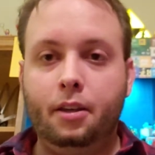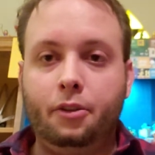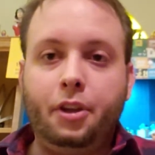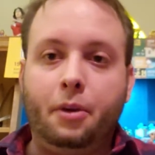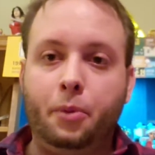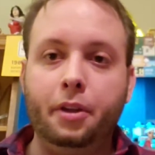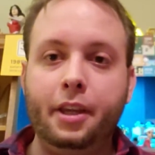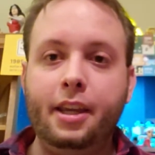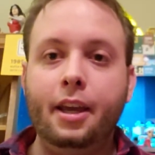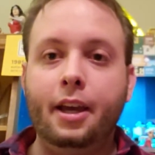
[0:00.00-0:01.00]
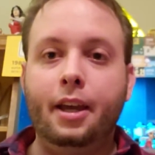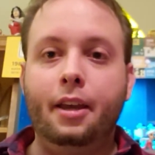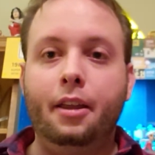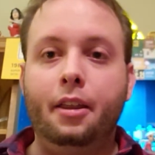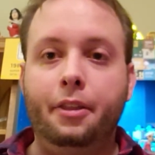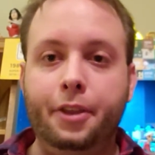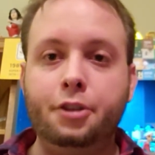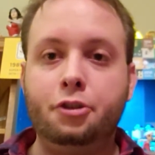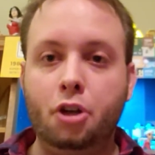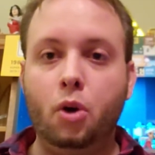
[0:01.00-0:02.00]
So yeah, really, this
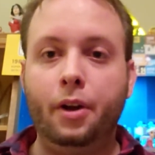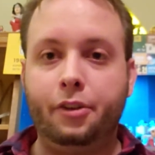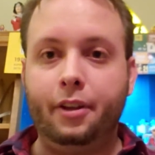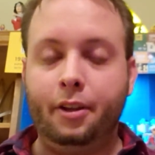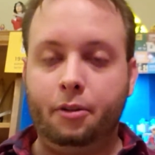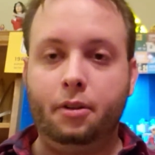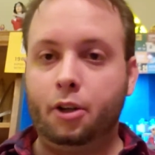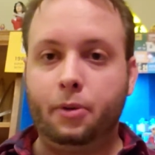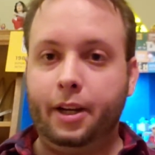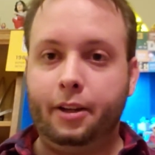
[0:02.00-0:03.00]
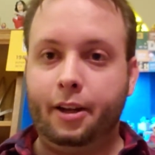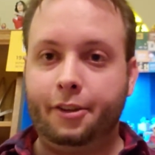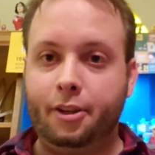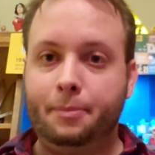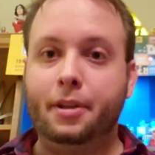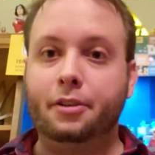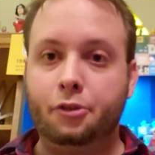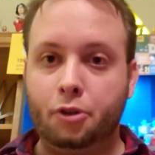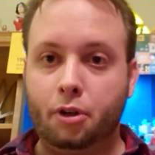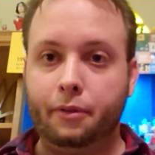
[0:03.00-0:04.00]
show has a great concept that
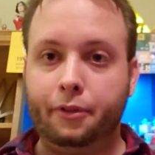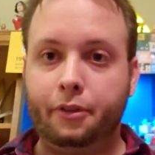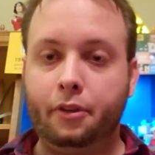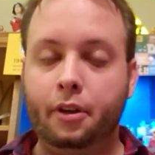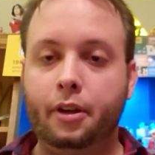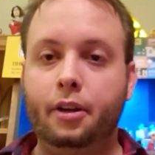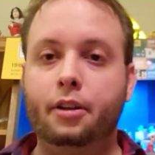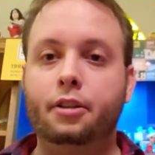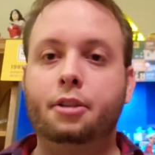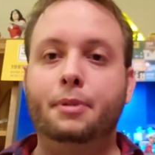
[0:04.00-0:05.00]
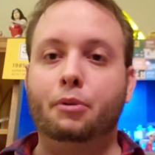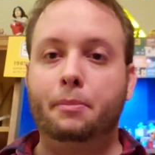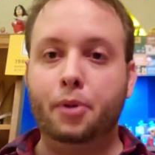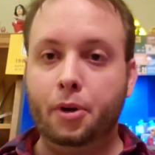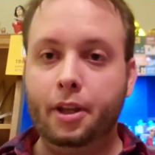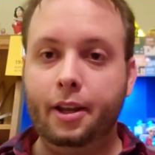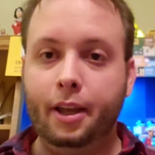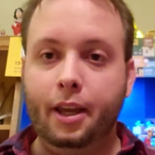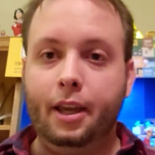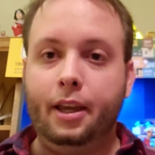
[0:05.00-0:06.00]
deserves to be rebooted.
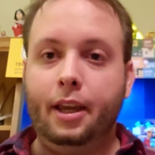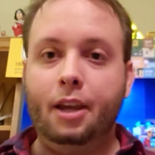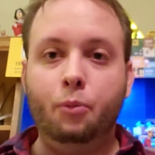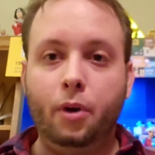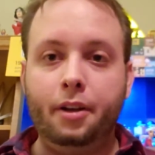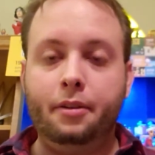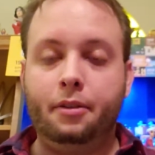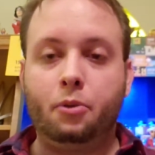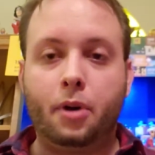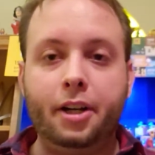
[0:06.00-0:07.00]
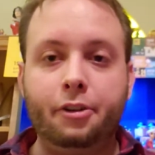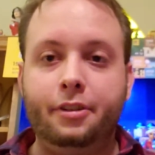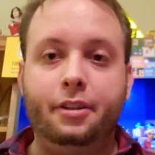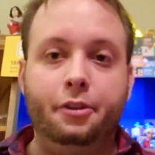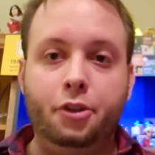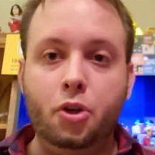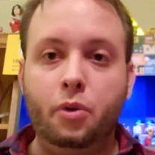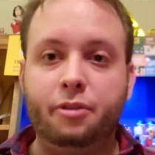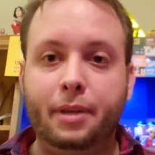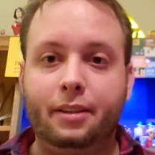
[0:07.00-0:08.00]
And what the writers need to do
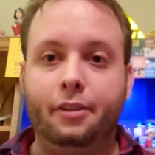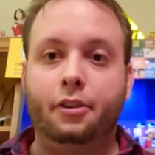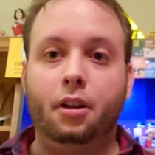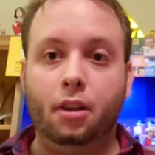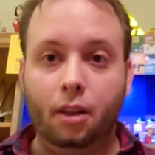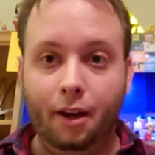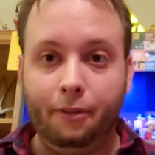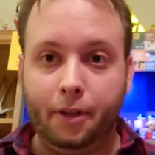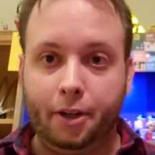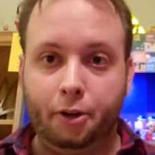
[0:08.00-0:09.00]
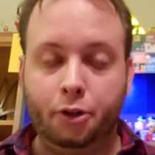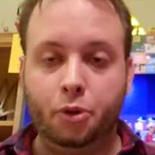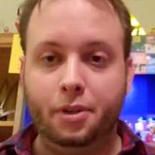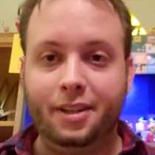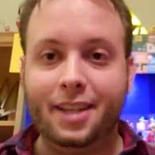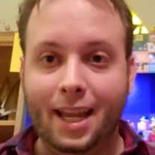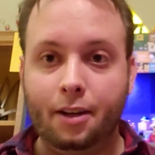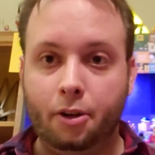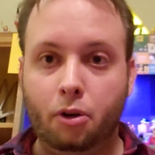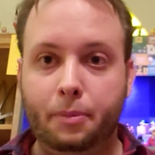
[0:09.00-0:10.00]
is make this a love letter to
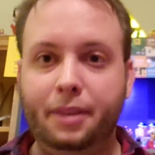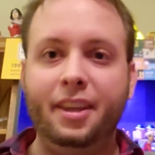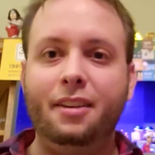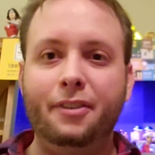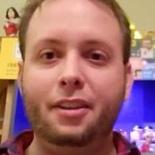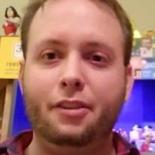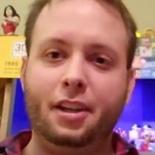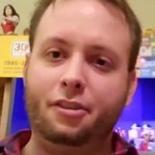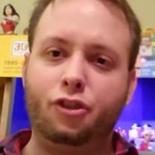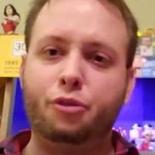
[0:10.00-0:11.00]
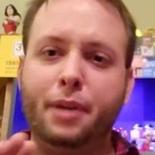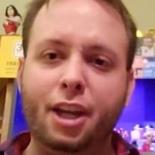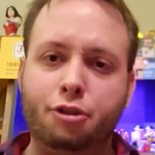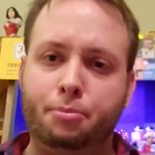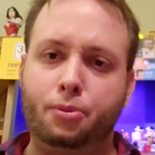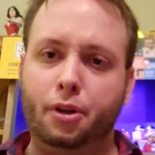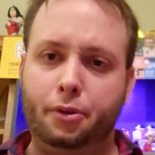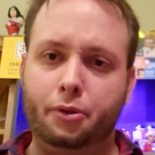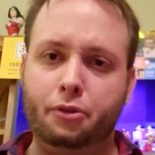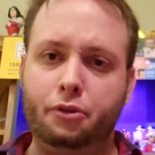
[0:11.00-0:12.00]
Nintendo. I mean, think of it as like Smash
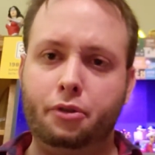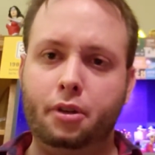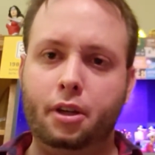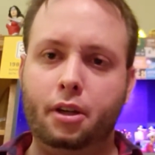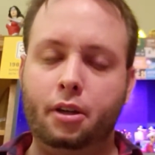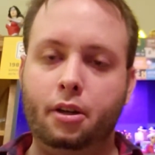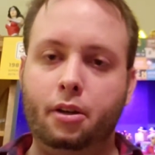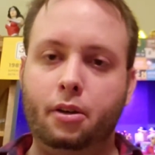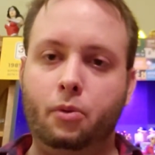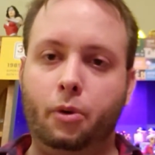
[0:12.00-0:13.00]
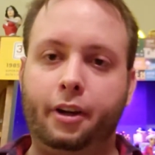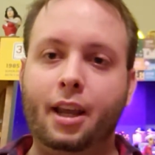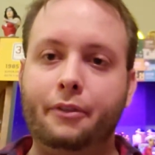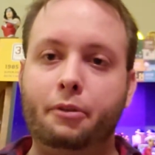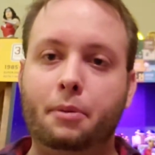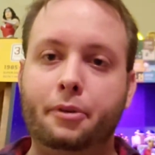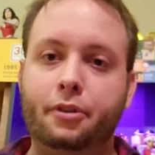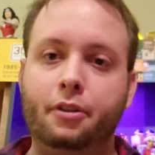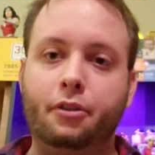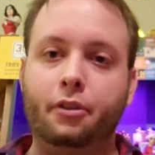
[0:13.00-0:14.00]
Brothers, where Kevin
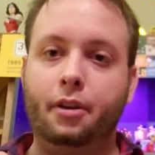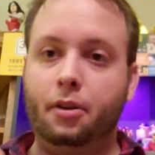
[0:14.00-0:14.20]
represents